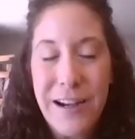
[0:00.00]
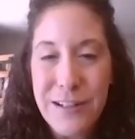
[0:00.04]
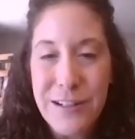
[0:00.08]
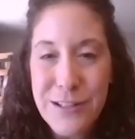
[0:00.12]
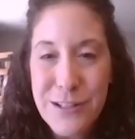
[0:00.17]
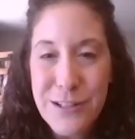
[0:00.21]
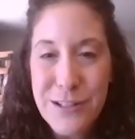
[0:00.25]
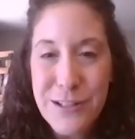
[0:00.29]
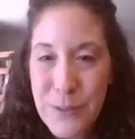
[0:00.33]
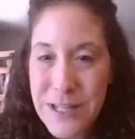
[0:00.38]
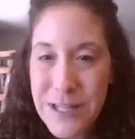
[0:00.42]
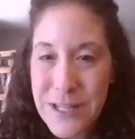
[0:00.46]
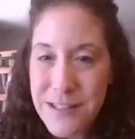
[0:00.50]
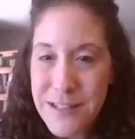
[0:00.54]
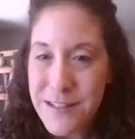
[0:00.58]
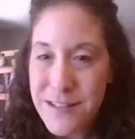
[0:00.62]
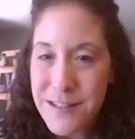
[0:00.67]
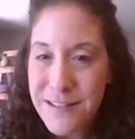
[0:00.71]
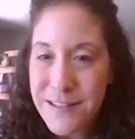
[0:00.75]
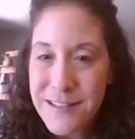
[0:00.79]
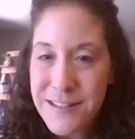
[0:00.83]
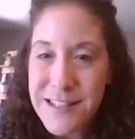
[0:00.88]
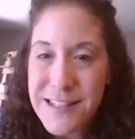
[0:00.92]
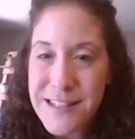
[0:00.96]

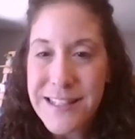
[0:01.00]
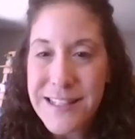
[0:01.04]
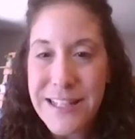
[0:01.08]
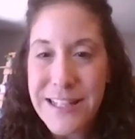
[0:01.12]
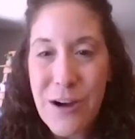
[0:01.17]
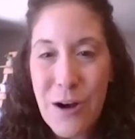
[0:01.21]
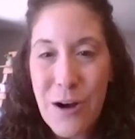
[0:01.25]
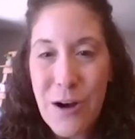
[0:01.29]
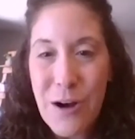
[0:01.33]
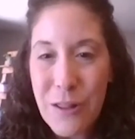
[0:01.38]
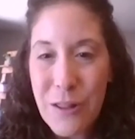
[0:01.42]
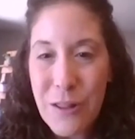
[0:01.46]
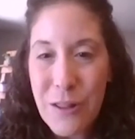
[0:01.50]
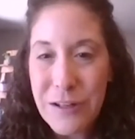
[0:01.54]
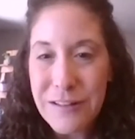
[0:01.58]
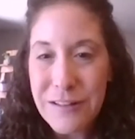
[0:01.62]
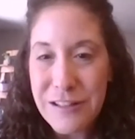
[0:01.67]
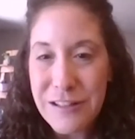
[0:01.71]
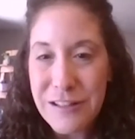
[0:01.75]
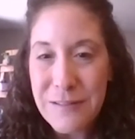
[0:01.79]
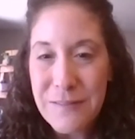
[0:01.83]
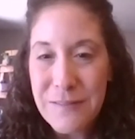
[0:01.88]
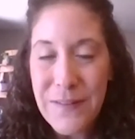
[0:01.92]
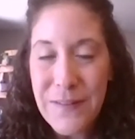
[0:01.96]
squeeze to see all their
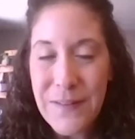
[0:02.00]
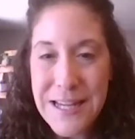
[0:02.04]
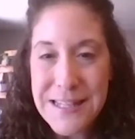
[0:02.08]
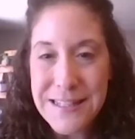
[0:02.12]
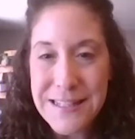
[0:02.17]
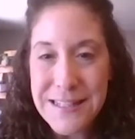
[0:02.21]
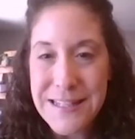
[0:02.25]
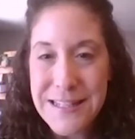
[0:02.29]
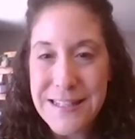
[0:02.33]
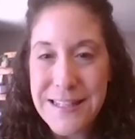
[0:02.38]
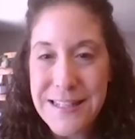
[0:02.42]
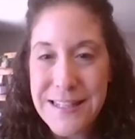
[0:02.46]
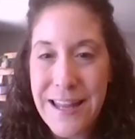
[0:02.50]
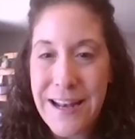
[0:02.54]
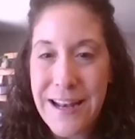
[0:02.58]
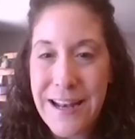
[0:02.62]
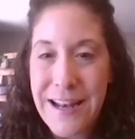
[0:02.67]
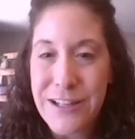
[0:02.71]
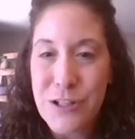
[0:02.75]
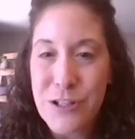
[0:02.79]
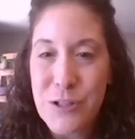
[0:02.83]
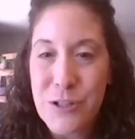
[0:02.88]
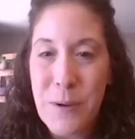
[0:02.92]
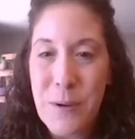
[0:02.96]
little faces, and I
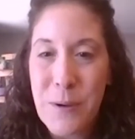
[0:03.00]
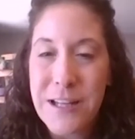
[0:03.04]
just wanted